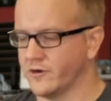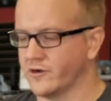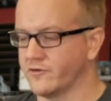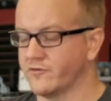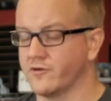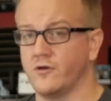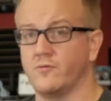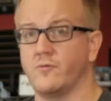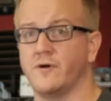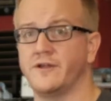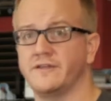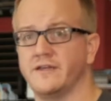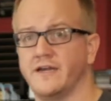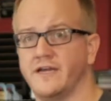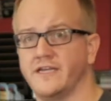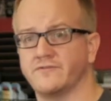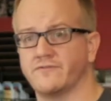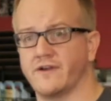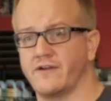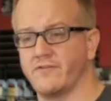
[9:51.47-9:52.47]
We're going to roll 1
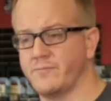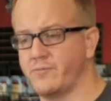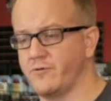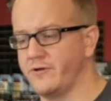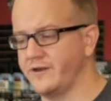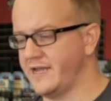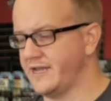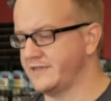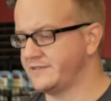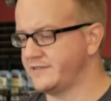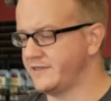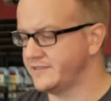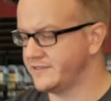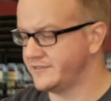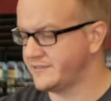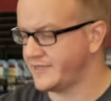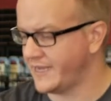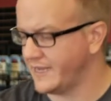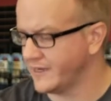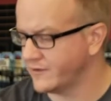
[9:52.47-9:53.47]
dice for every point he has in
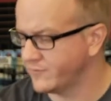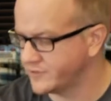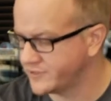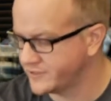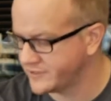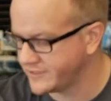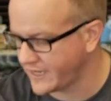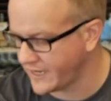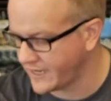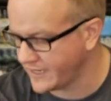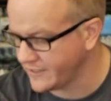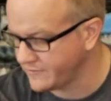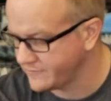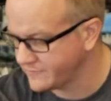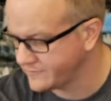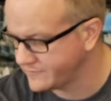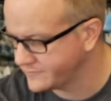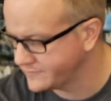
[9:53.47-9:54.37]
his attack, which is 8.